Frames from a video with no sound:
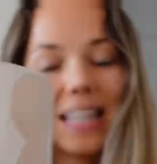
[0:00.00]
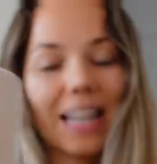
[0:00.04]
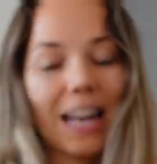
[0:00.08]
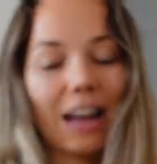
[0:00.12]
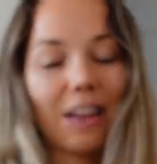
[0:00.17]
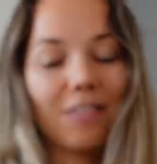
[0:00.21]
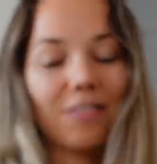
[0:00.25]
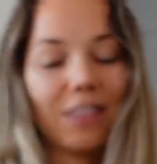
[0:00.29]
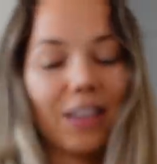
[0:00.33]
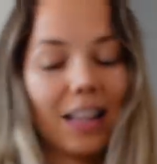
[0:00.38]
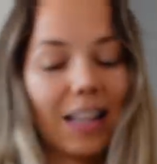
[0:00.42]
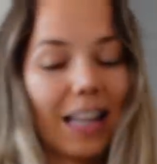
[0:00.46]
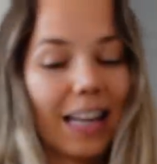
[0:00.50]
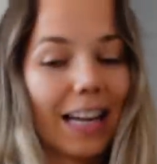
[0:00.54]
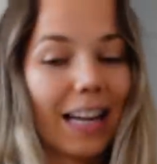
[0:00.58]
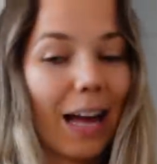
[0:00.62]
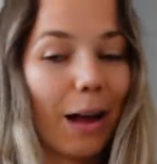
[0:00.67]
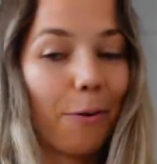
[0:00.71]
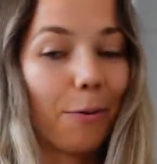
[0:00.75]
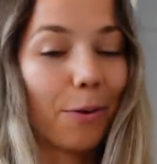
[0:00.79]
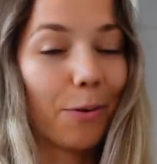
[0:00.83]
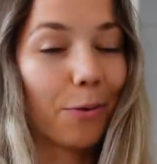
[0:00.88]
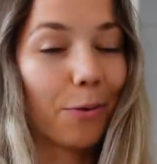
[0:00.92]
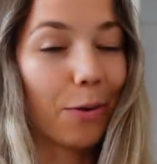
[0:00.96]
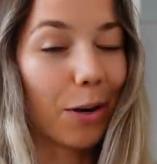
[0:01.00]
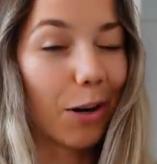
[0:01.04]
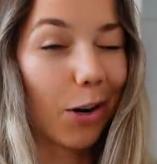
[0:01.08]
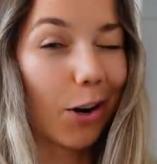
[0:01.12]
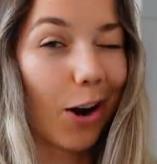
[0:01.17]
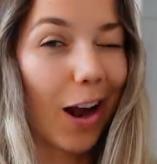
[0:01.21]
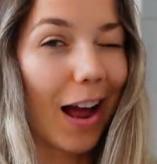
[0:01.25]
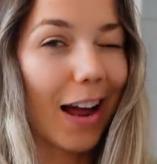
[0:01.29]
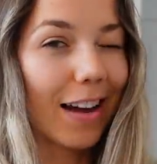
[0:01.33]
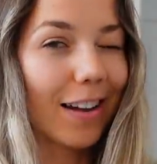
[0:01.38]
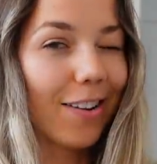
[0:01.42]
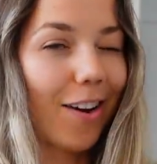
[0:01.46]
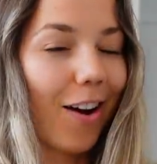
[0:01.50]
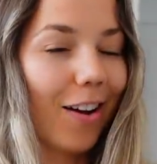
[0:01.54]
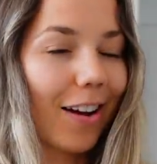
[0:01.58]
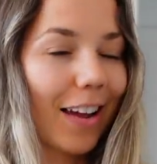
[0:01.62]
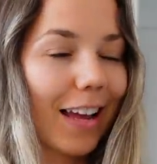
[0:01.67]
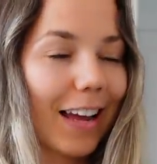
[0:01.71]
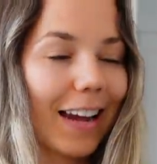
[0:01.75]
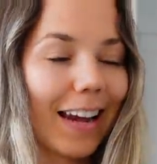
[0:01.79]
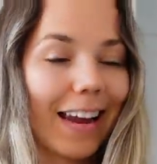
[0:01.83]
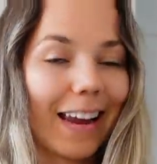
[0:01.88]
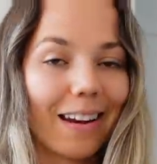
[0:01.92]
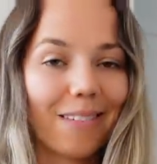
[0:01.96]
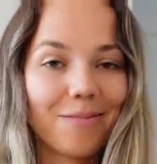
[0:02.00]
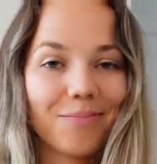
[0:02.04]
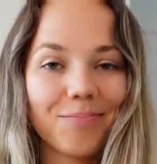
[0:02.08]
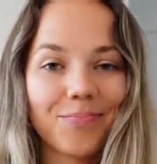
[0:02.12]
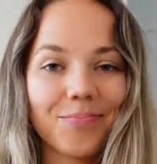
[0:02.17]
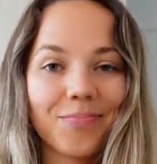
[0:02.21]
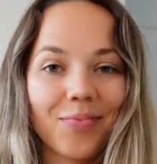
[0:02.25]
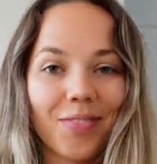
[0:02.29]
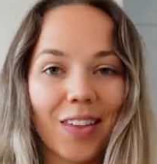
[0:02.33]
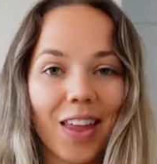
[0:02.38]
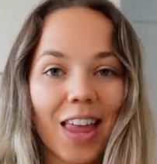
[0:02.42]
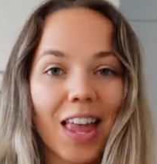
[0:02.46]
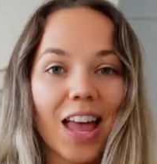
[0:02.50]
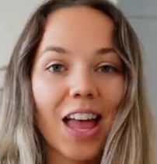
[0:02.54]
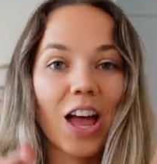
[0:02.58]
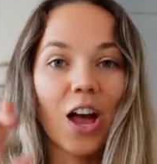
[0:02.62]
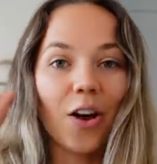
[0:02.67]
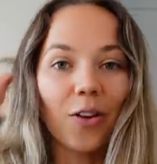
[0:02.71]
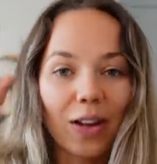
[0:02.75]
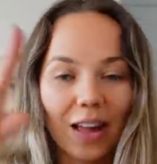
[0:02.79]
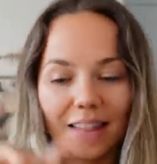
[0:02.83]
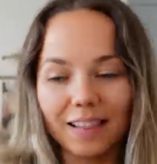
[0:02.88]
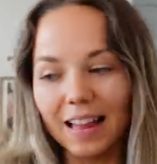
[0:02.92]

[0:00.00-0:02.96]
that I feel like I would regret not getting. Okay,